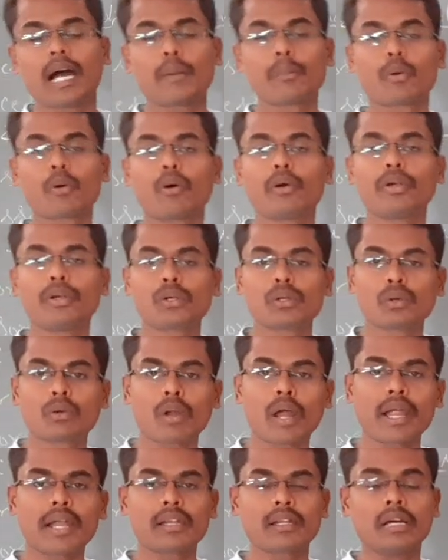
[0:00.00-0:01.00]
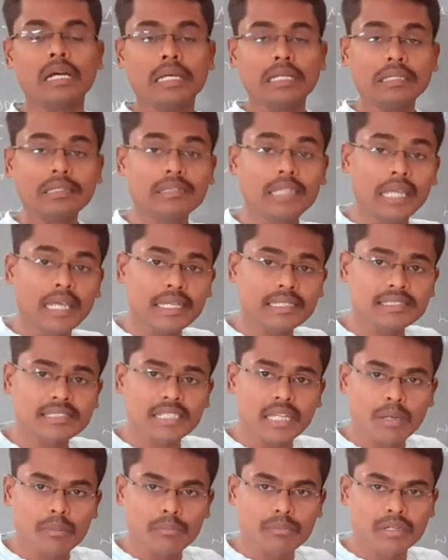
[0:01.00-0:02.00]
I am going to write. These
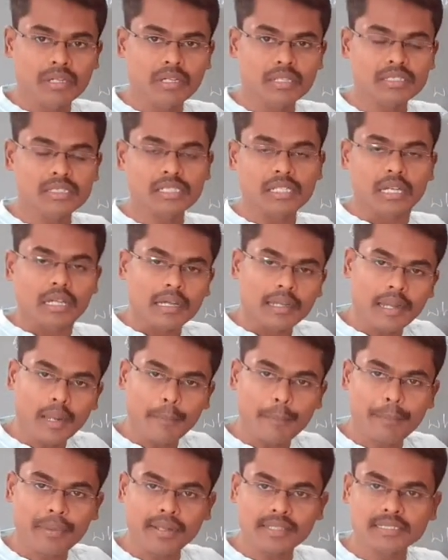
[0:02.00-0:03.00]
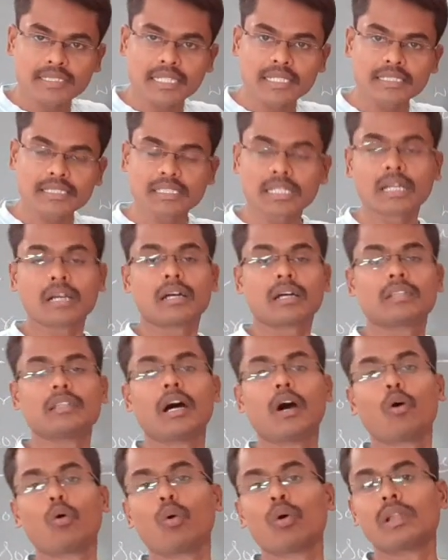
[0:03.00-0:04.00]
numbers represents the
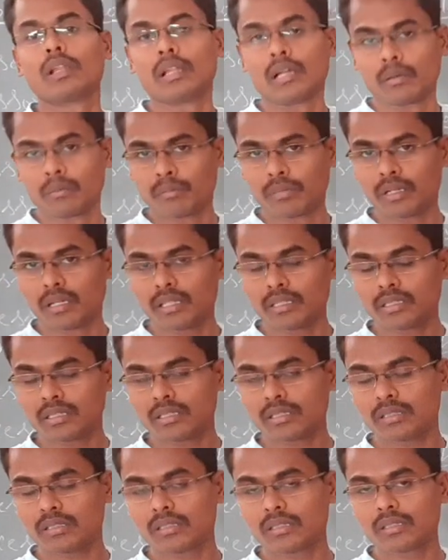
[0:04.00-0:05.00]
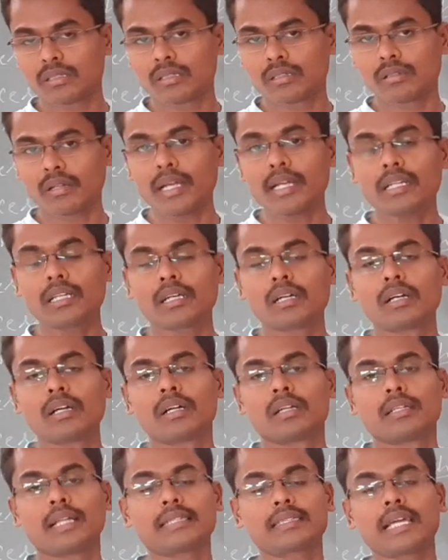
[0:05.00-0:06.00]
whole numbers, right?
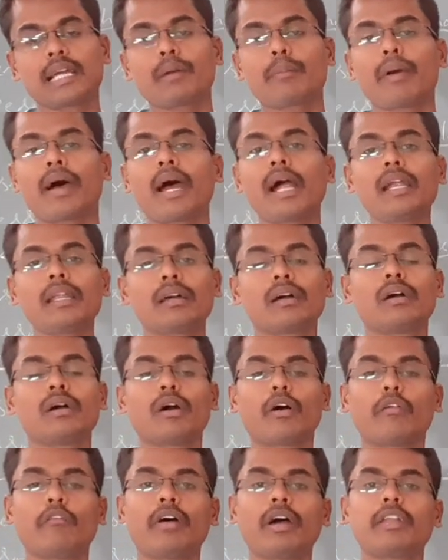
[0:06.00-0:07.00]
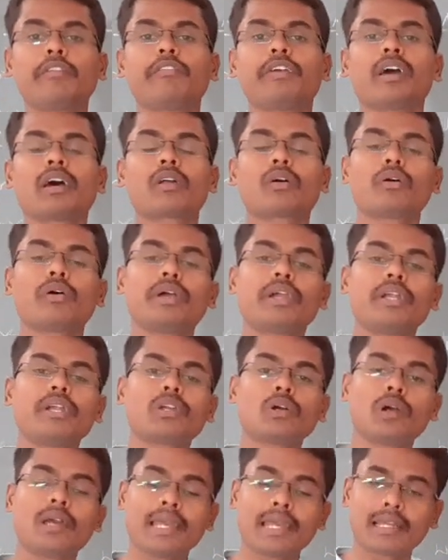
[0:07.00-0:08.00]
Nothing but when we are going
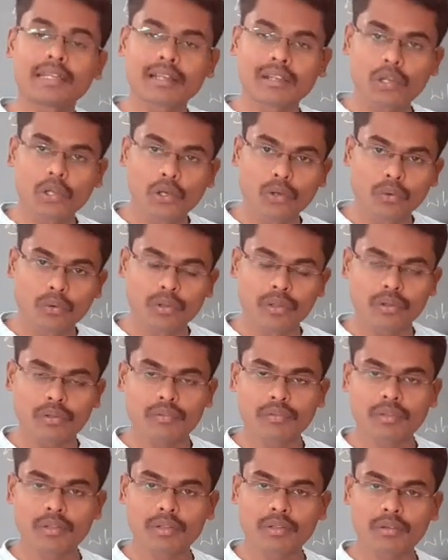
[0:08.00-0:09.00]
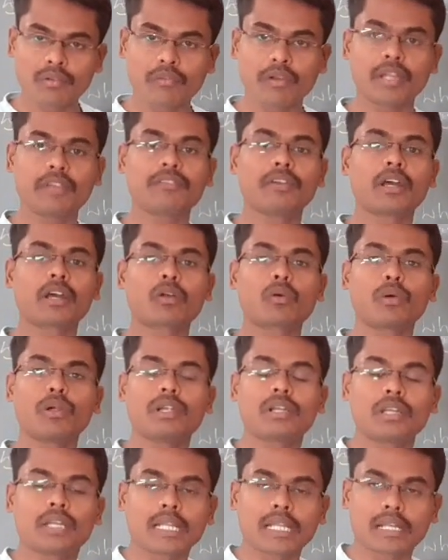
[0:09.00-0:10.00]
to include, when we are going
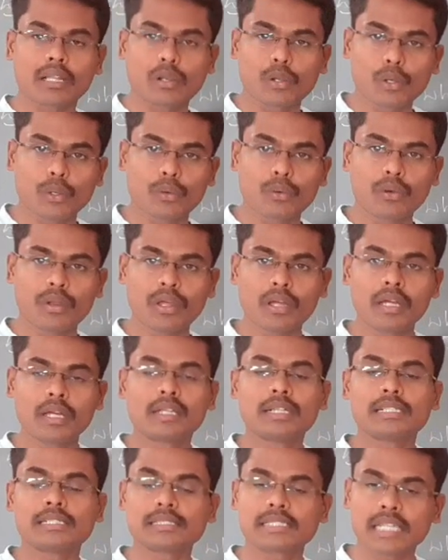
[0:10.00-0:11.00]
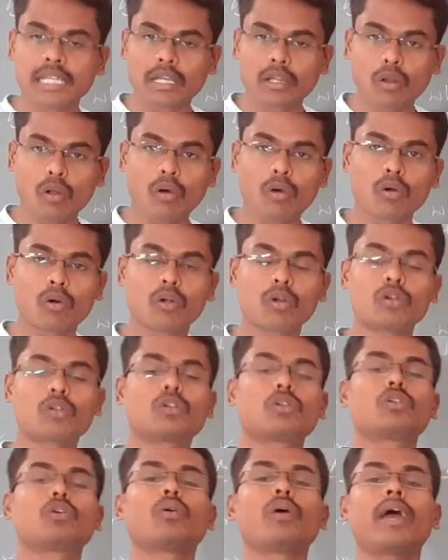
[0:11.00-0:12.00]
to include
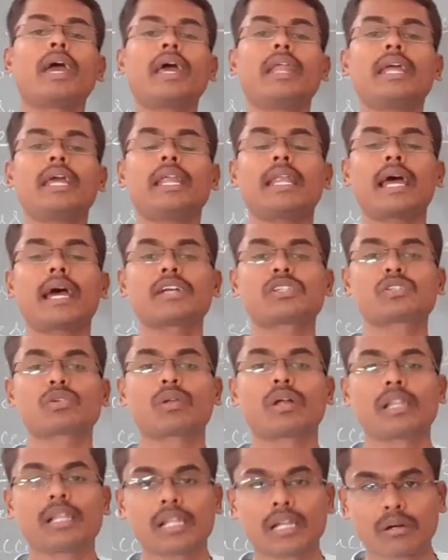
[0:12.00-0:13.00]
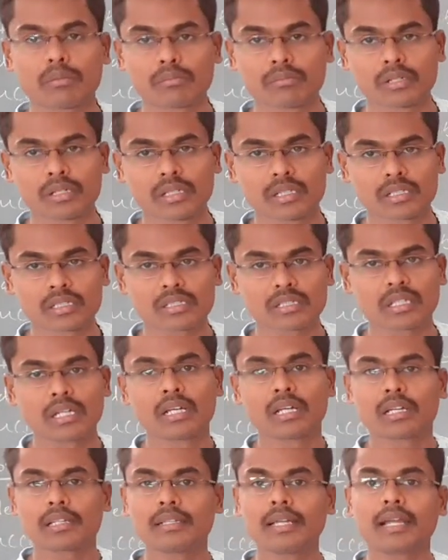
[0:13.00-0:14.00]
0 to any natural numbers,
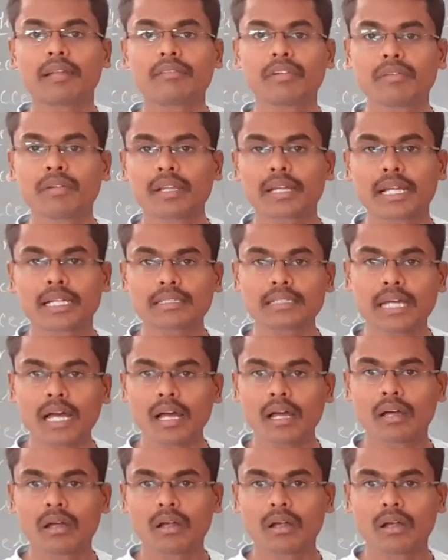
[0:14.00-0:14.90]
then we will get the